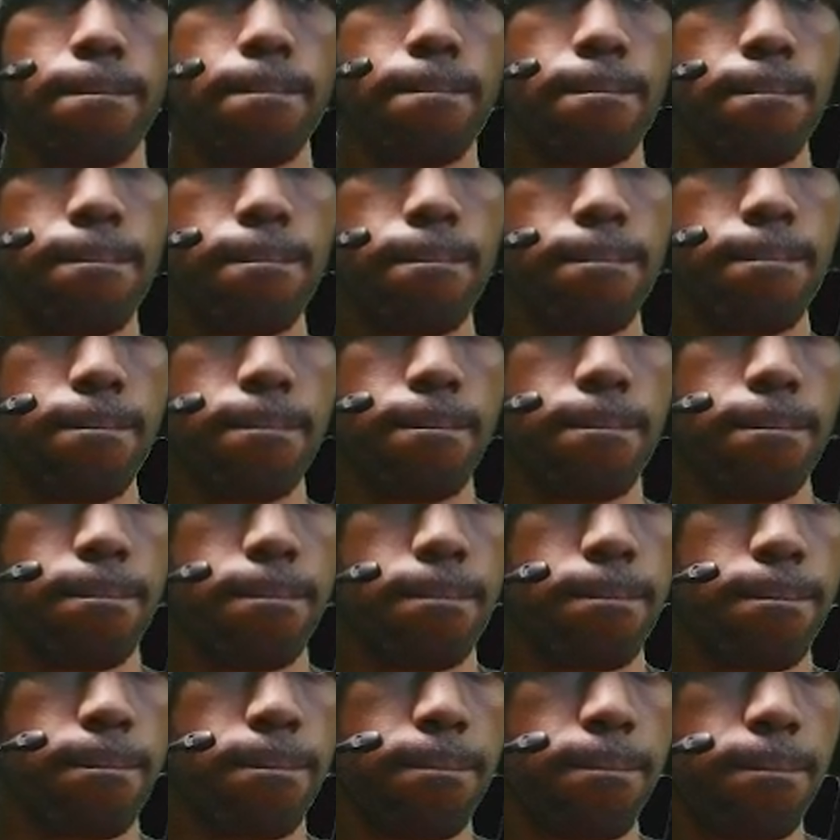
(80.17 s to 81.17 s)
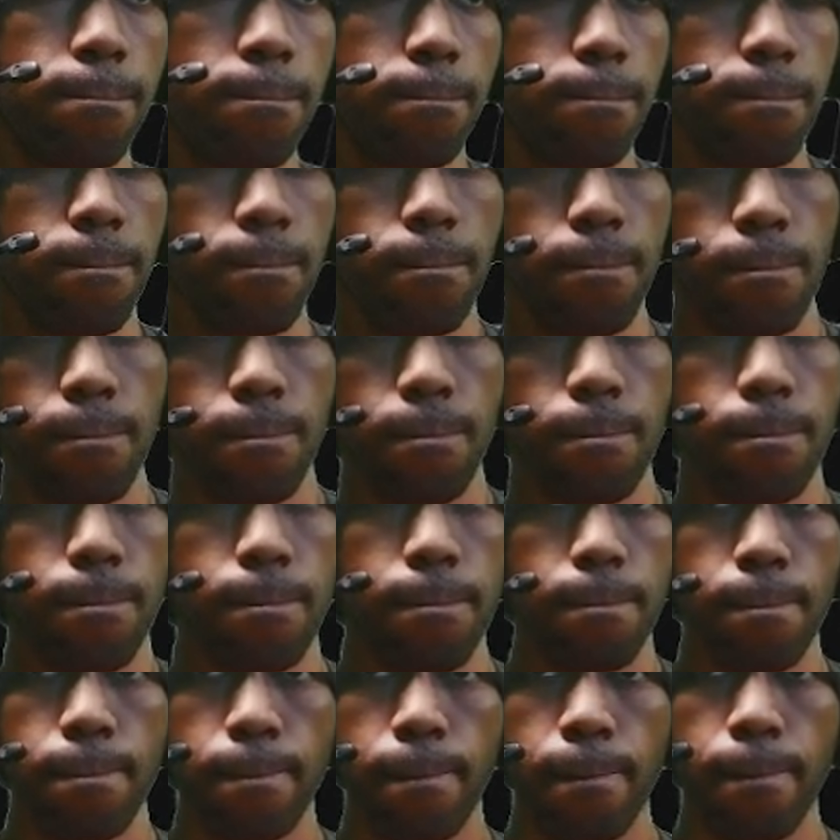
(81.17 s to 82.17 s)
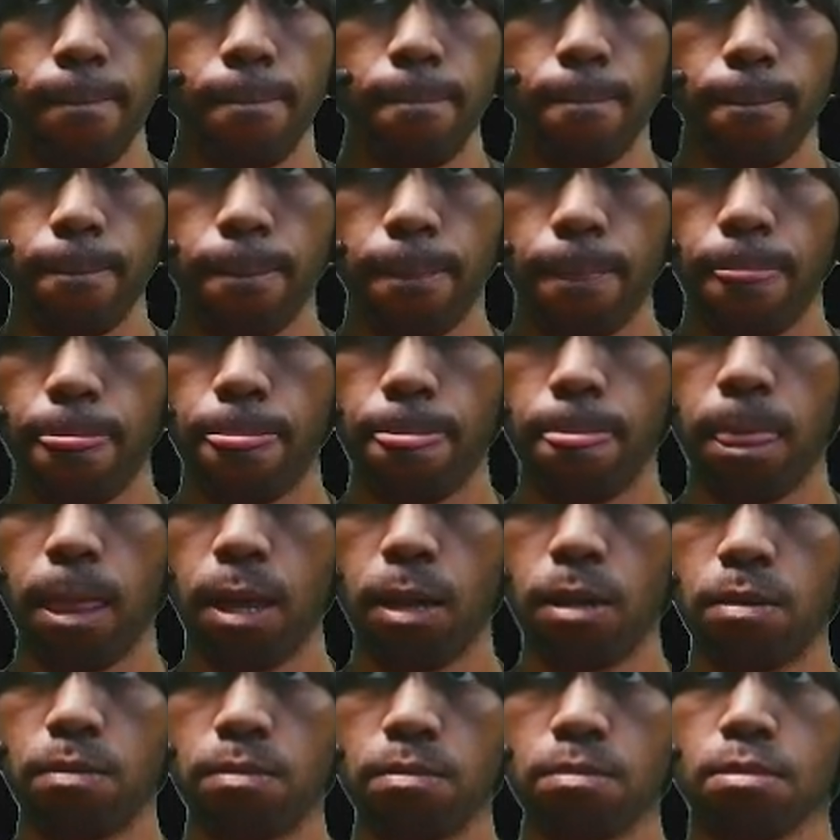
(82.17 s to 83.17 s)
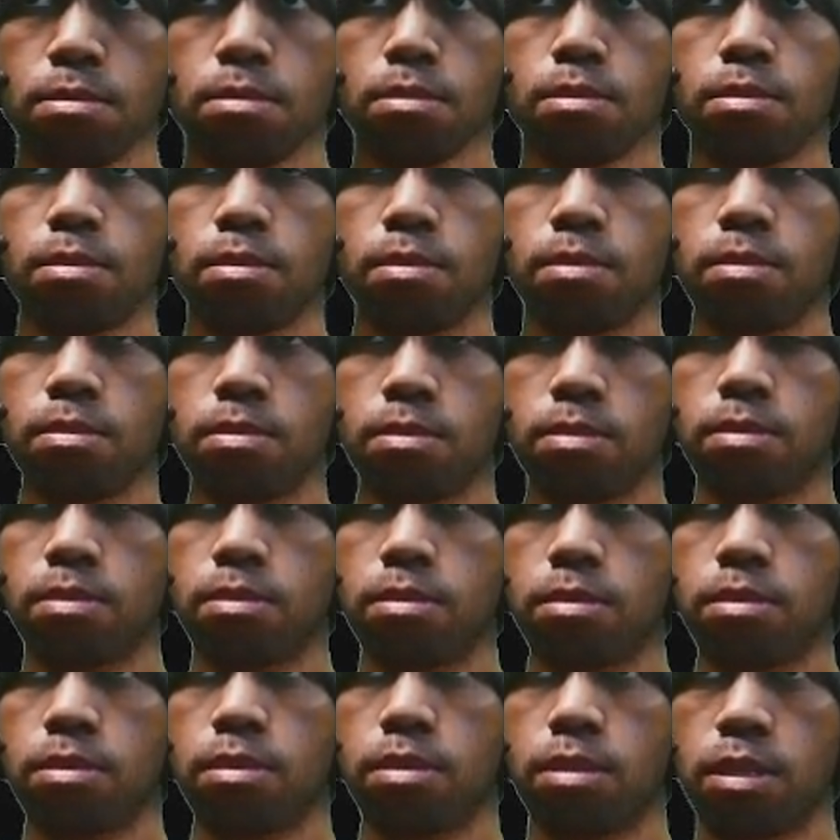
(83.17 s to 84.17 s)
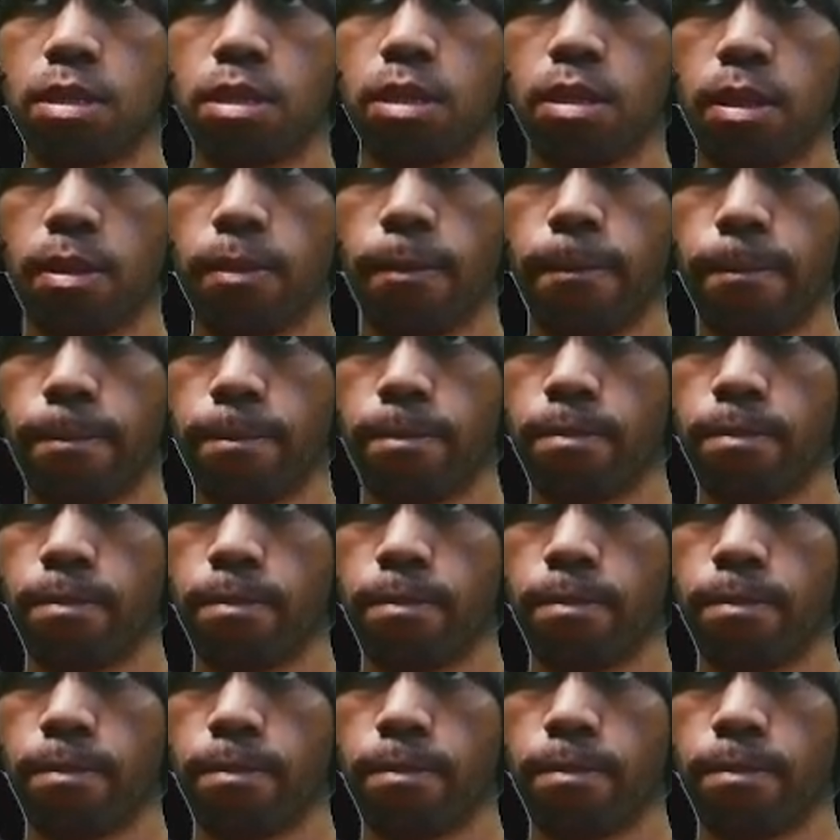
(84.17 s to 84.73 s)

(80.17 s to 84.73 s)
(silence)